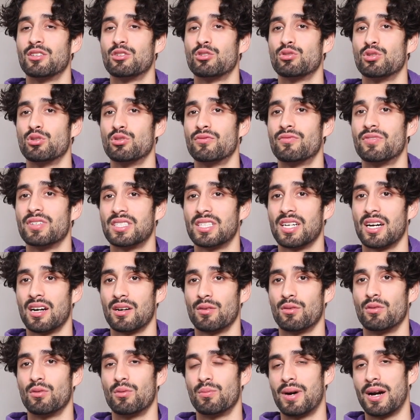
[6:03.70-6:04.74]
two photo-
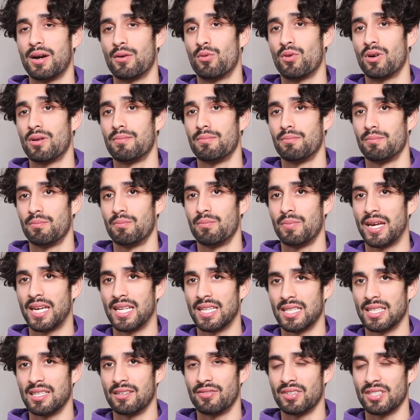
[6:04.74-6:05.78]
oh, by one
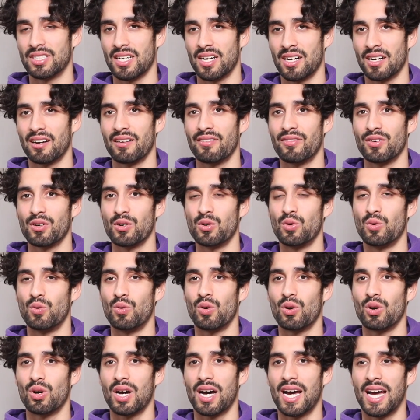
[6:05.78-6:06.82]
mainly photographer who
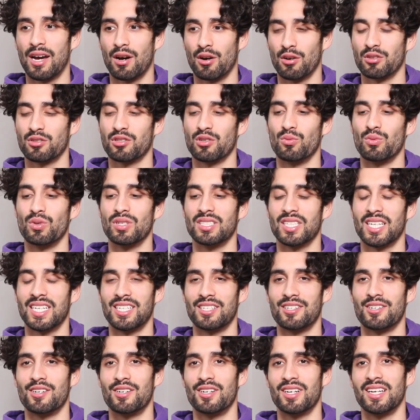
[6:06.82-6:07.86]
I also was
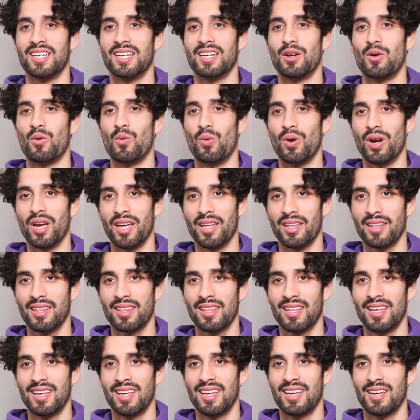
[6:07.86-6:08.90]
interning with
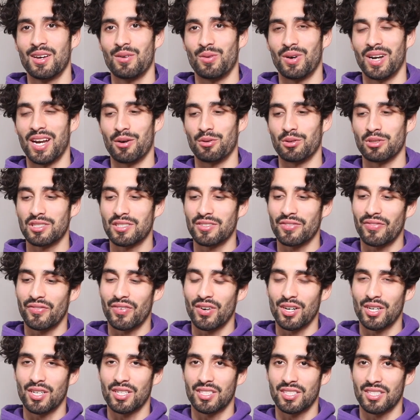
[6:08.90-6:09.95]
when I was
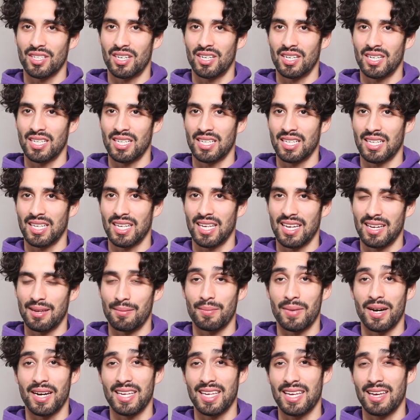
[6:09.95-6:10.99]
first starting in
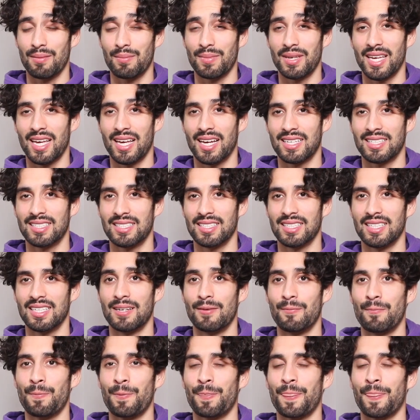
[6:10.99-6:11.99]
Miami, actually.